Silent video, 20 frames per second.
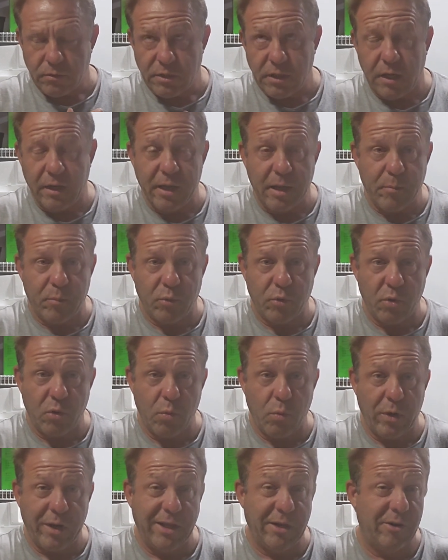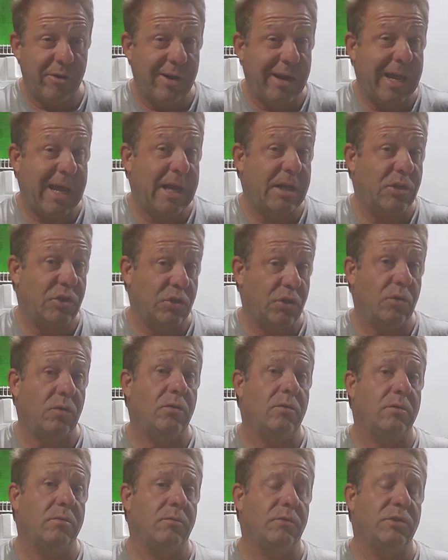Donnay Pro One
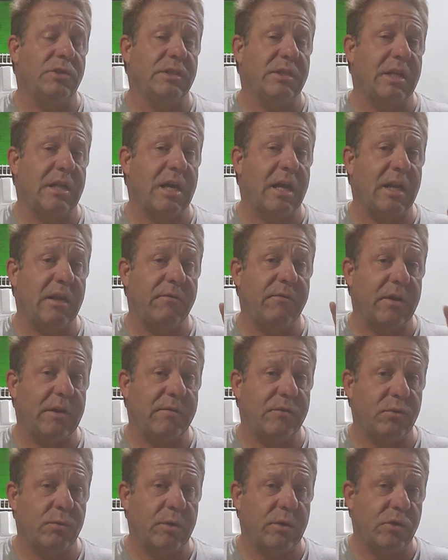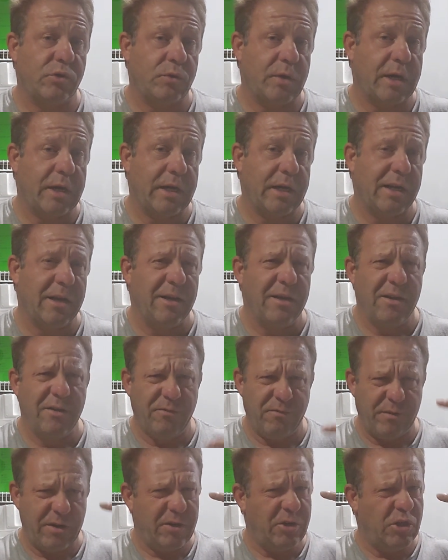International, which is a 95 square inch racket,
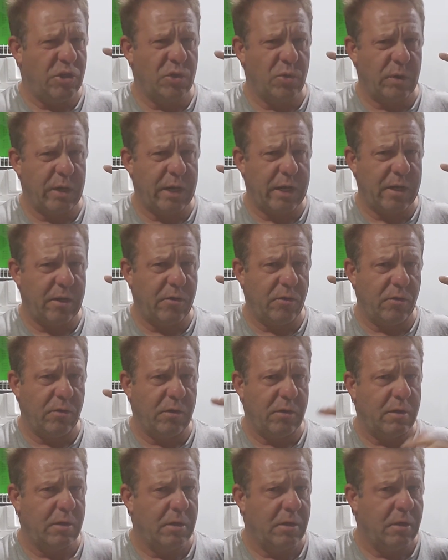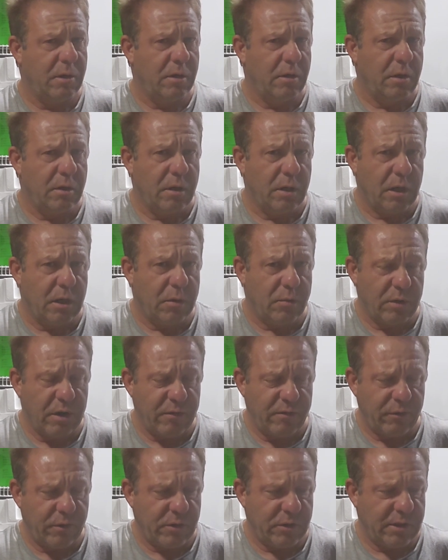very short handle. When
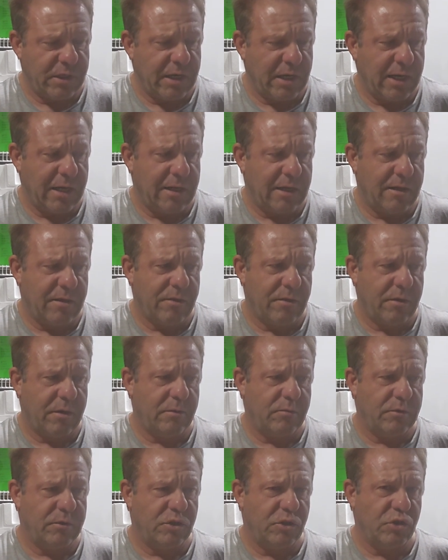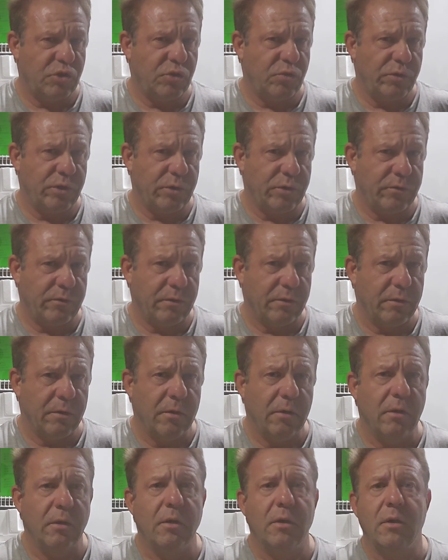I first got it, I thought it was a junior,
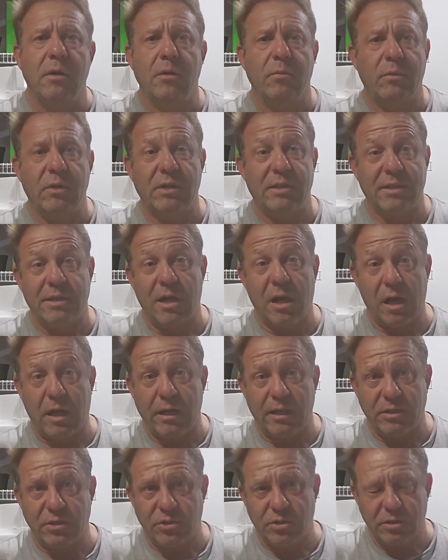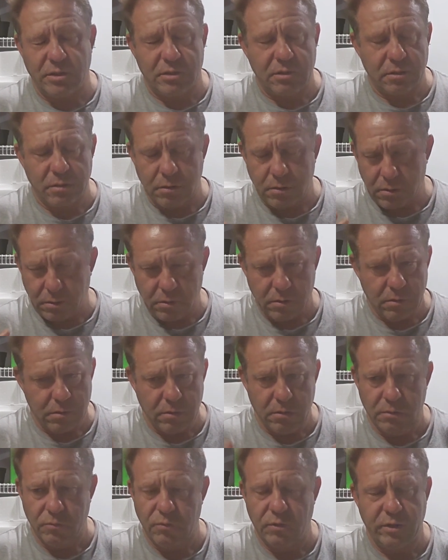but it's not. It's just
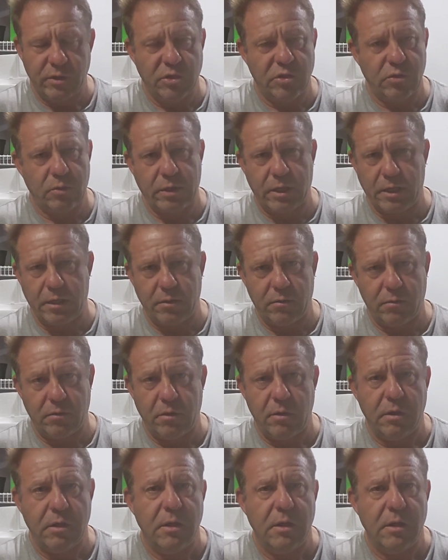really short handle.